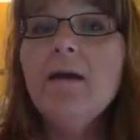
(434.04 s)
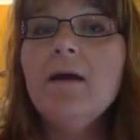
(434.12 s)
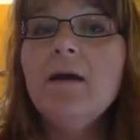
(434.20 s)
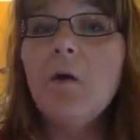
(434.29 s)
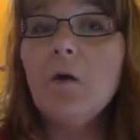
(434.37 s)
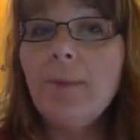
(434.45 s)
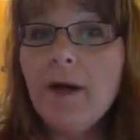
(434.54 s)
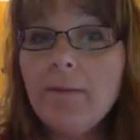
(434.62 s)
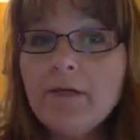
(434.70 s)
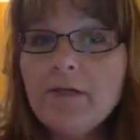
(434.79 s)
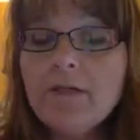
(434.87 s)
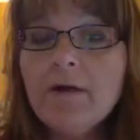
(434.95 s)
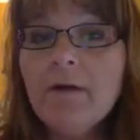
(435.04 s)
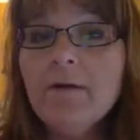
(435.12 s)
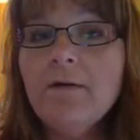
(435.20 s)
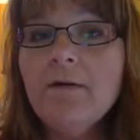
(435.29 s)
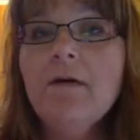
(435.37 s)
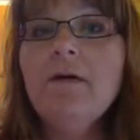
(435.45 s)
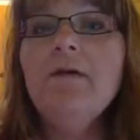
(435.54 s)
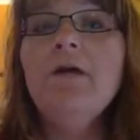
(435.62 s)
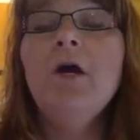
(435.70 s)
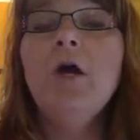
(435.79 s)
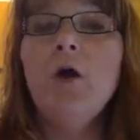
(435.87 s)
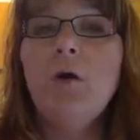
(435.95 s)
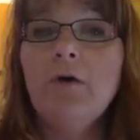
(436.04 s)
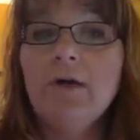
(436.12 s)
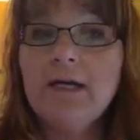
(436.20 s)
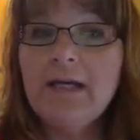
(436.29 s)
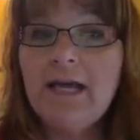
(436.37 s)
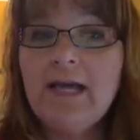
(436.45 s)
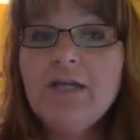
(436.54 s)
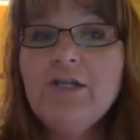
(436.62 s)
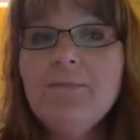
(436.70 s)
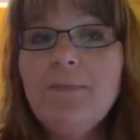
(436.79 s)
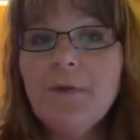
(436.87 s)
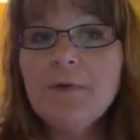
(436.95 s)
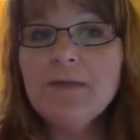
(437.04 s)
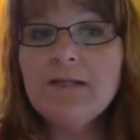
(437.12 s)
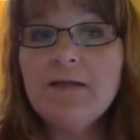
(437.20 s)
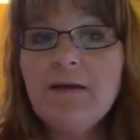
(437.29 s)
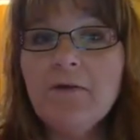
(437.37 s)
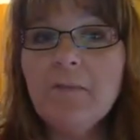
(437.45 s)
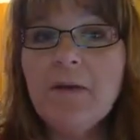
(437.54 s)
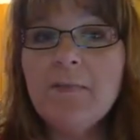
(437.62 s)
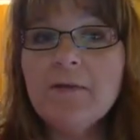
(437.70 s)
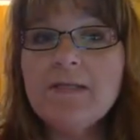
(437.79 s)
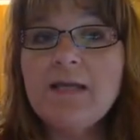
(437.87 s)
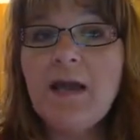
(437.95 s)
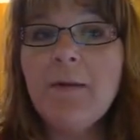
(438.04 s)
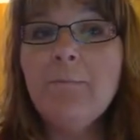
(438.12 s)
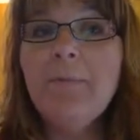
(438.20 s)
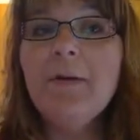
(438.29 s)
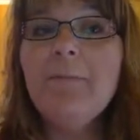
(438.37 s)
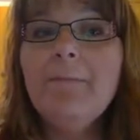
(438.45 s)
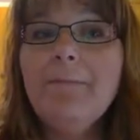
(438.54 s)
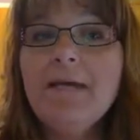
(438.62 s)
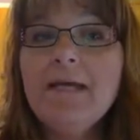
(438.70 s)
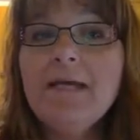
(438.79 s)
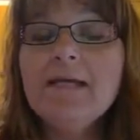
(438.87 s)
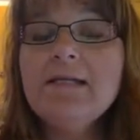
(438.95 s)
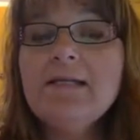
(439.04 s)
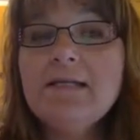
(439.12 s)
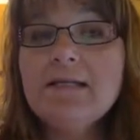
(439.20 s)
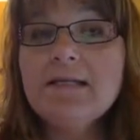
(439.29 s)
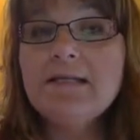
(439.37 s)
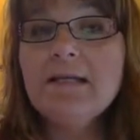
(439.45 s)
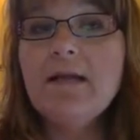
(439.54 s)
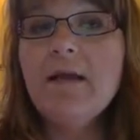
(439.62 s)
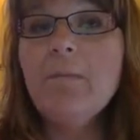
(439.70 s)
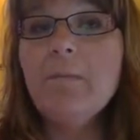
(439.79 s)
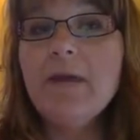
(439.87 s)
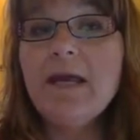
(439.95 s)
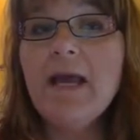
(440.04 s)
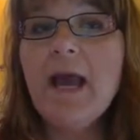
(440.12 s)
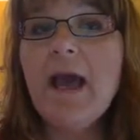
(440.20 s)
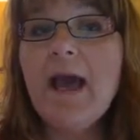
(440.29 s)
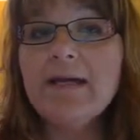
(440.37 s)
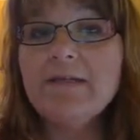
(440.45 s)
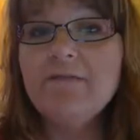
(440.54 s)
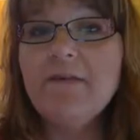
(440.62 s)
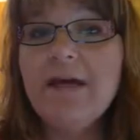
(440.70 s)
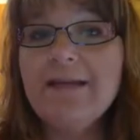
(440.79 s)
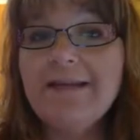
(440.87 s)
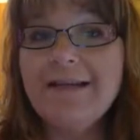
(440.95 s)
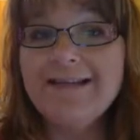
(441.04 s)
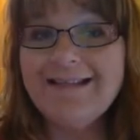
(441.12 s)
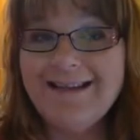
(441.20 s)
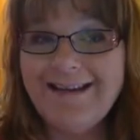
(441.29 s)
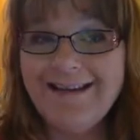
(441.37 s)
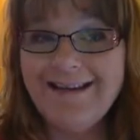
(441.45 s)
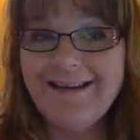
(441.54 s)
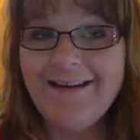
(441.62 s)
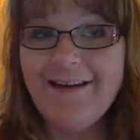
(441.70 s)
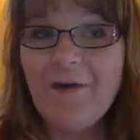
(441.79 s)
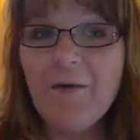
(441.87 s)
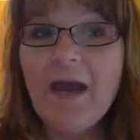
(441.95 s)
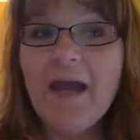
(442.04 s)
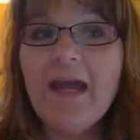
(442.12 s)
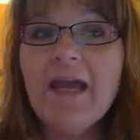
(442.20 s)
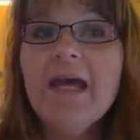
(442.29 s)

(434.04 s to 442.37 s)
or publish an article or engage in posts that other people say, but be consistent and be active on LinkedIn. Okay,